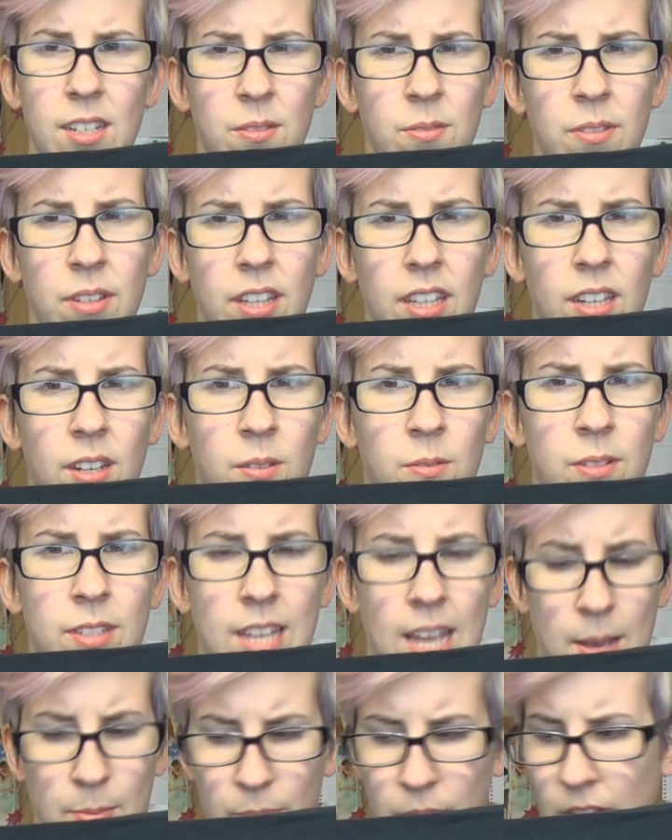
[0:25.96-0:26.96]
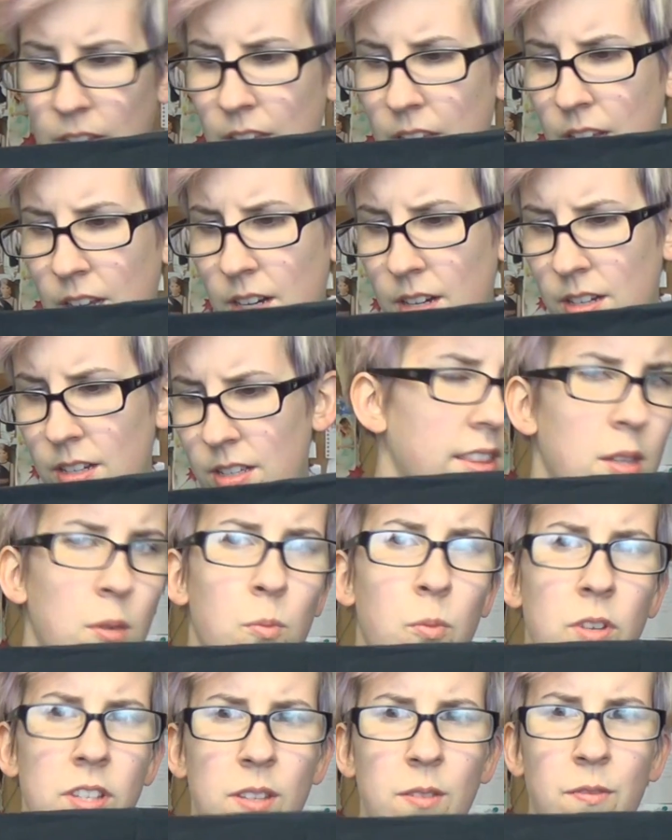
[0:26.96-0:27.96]
I don't really know what's happening here. There
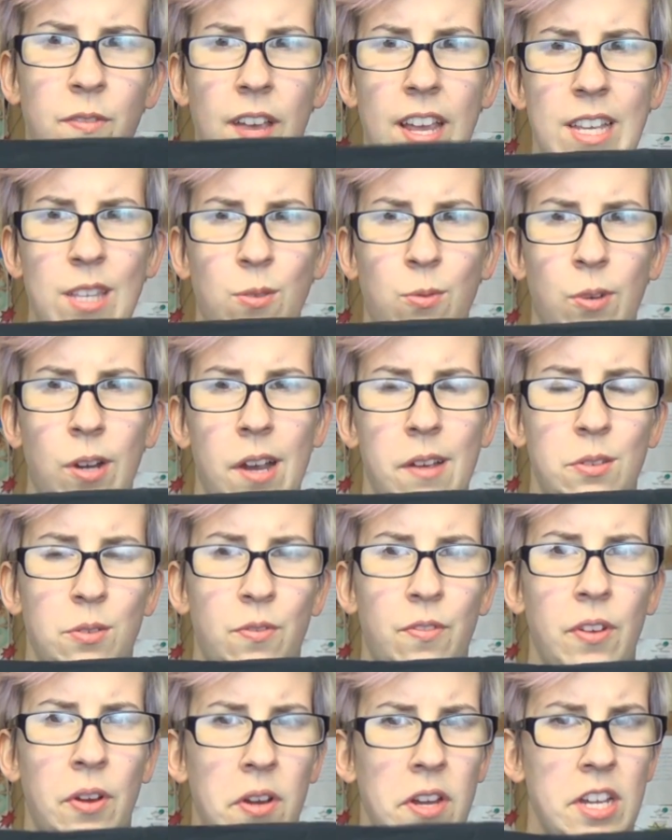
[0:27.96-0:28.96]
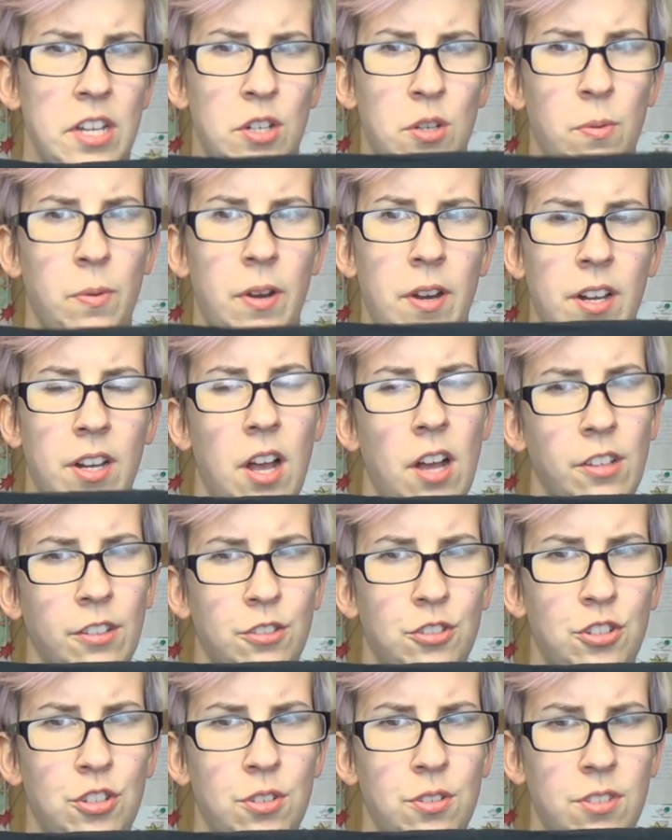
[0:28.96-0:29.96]
was a phase where I was very into wearing
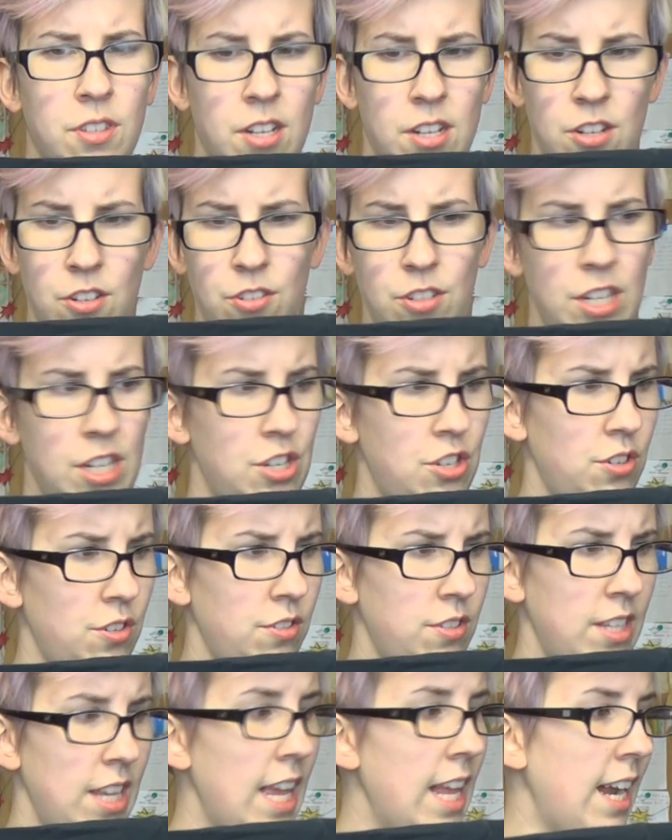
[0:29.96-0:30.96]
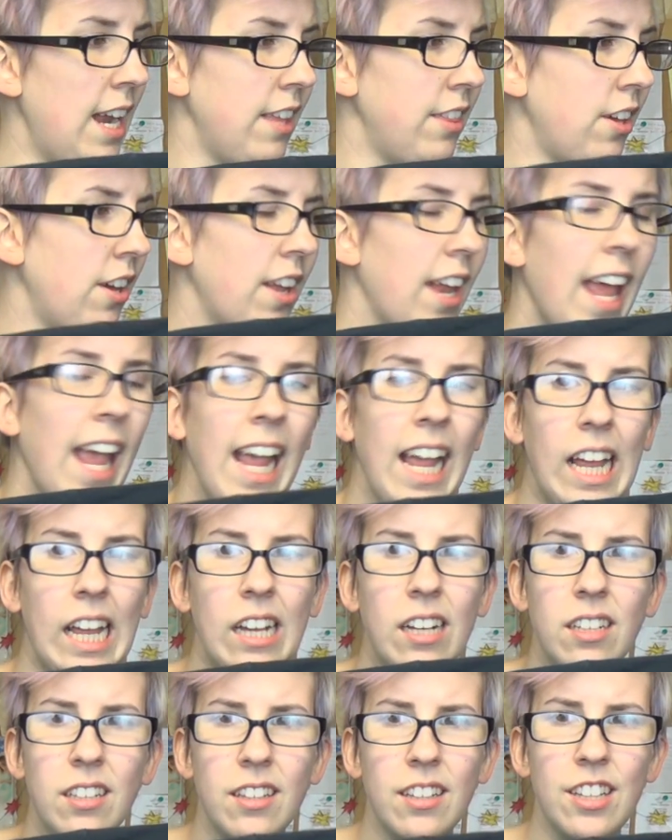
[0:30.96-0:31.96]
colored shirts under t-shirts and I thought,
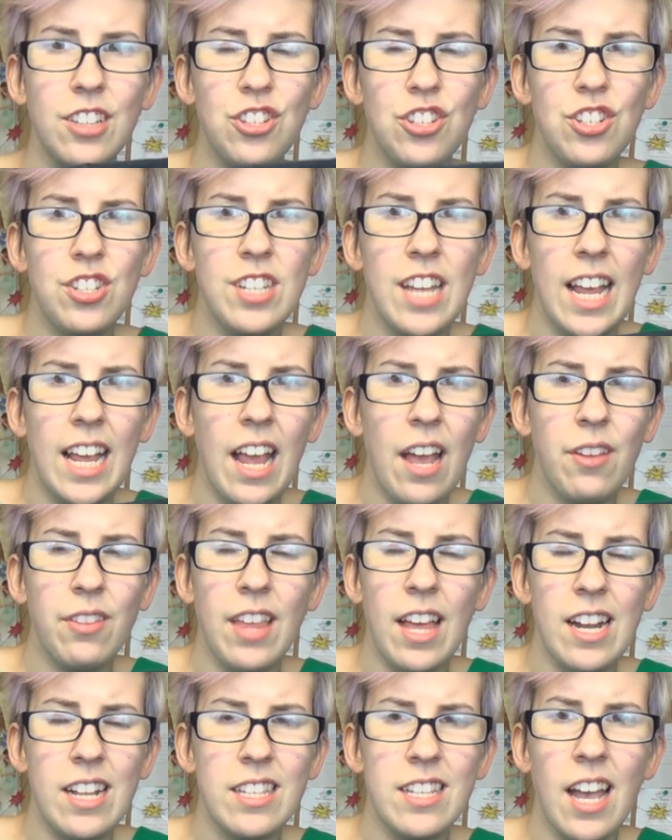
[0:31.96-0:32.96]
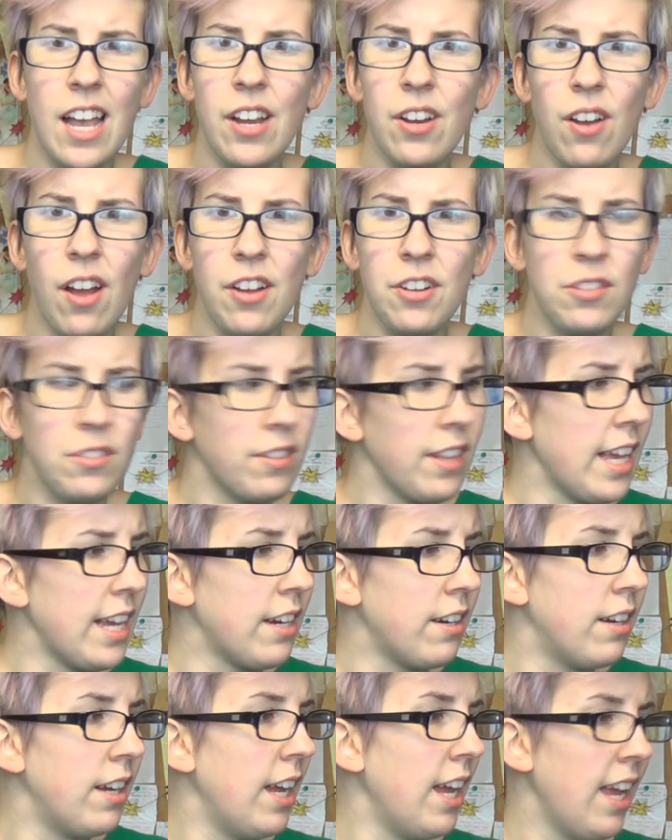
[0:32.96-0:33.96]
hey, let's just take out that entire
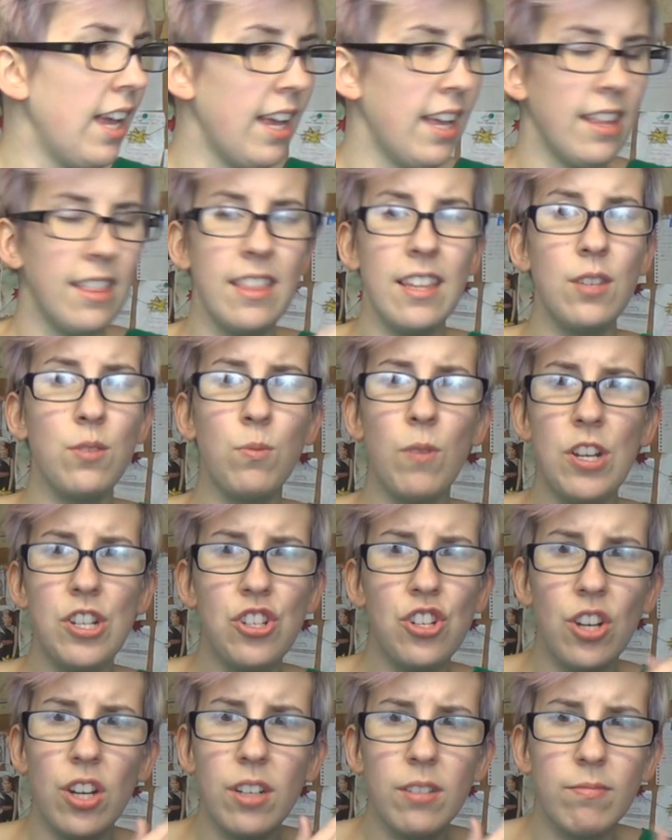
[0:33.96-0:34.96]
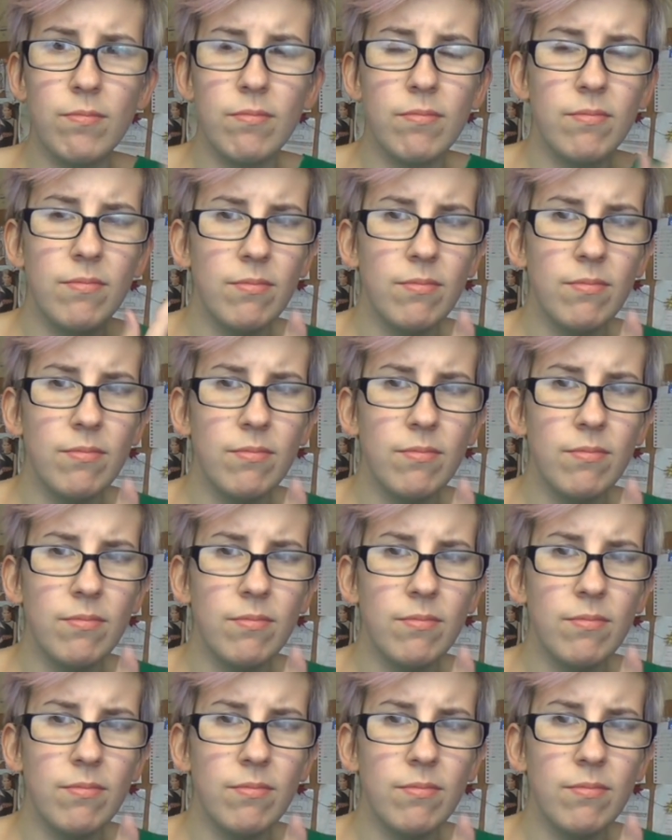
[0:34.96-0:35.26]
underlayer. This red shirt